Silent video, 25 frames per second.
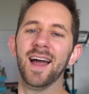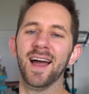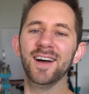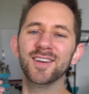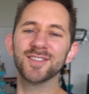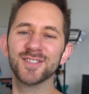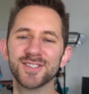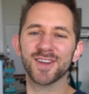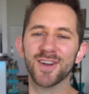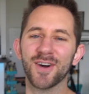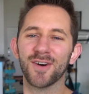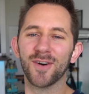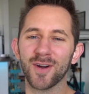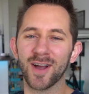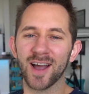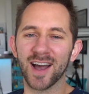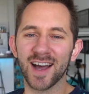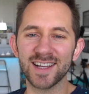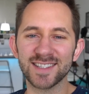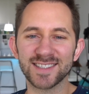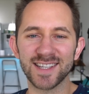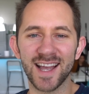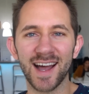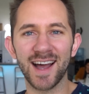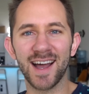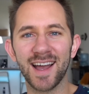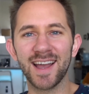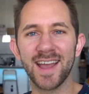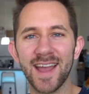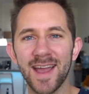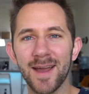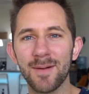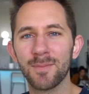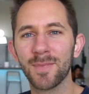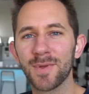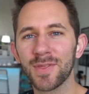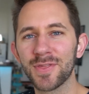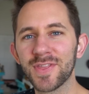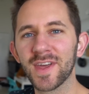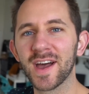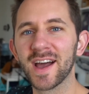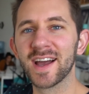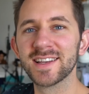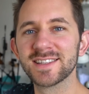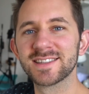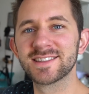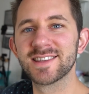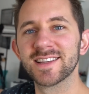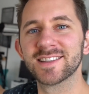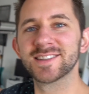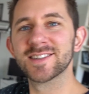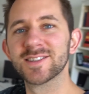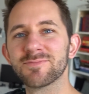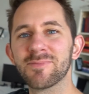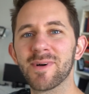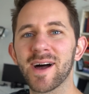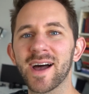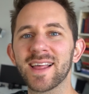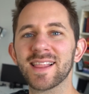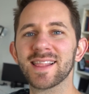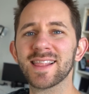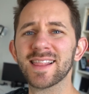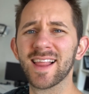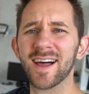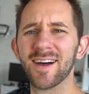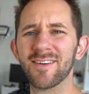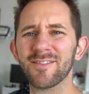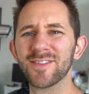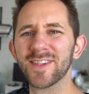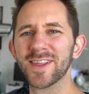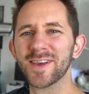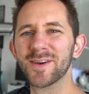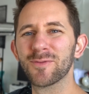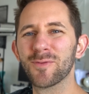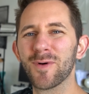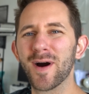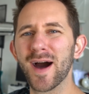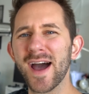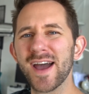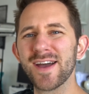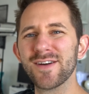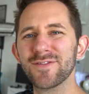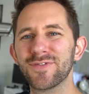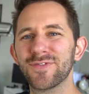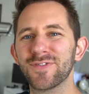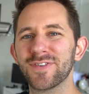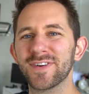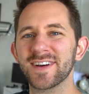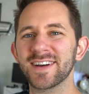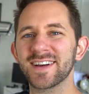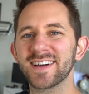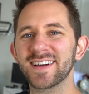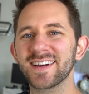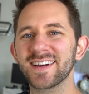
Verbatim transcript: How's it going, guys? I am Matthias. This is my lovely wife.